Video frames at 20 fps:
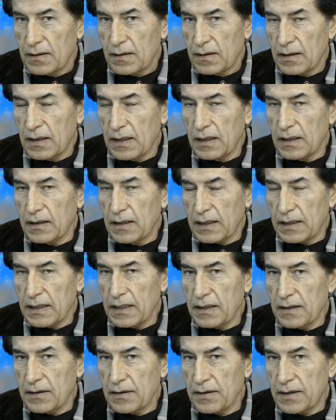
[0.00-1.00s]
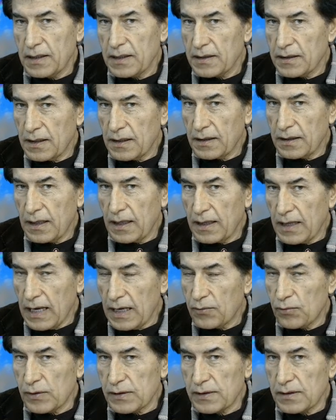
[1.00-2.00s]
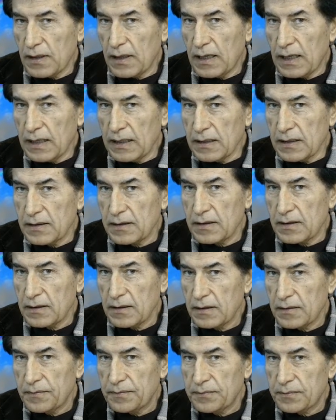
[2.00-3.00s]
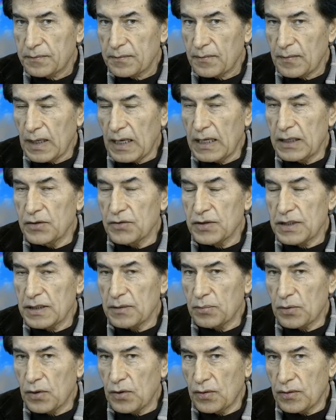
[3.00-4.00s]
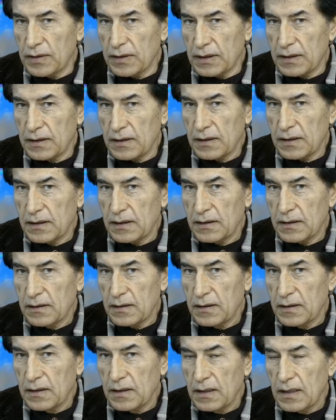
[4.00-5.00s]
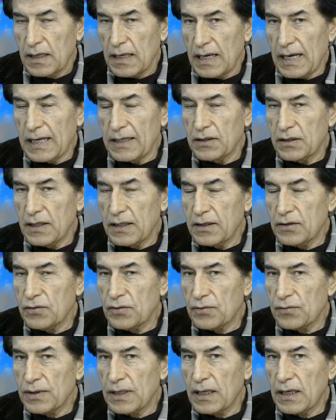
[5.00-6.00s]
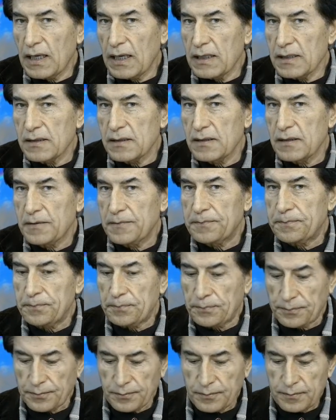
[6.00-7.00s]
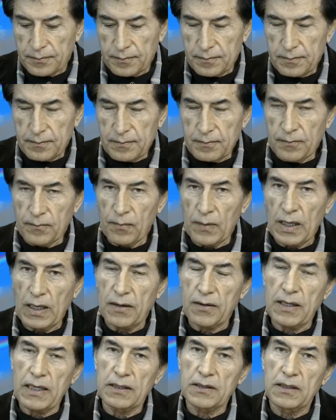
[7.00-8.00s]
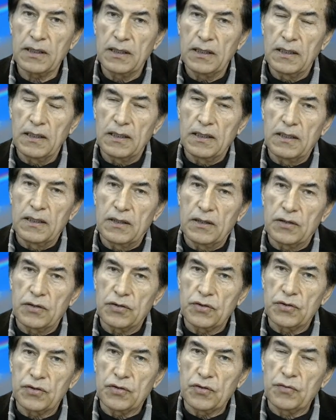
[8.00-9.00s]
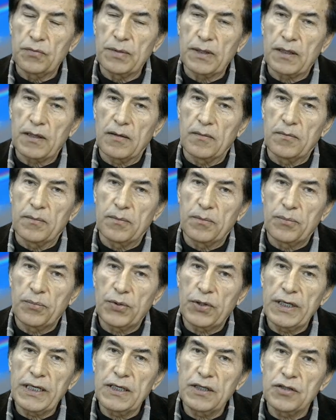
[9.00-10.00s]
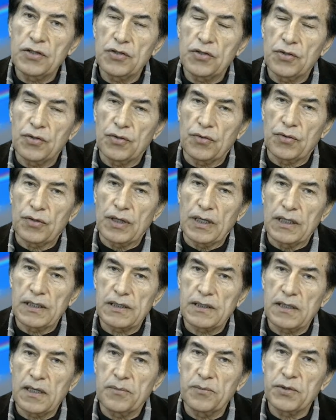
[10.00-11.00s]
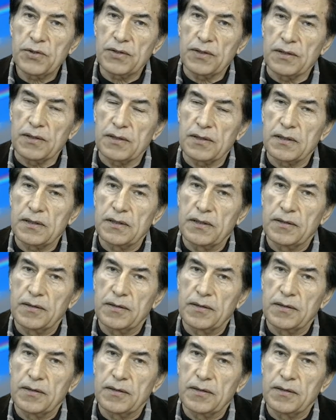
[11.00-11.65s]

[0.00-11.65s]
And again, thinking that that was the highest, and you keep going. And then you realize that you become prey to your assumptions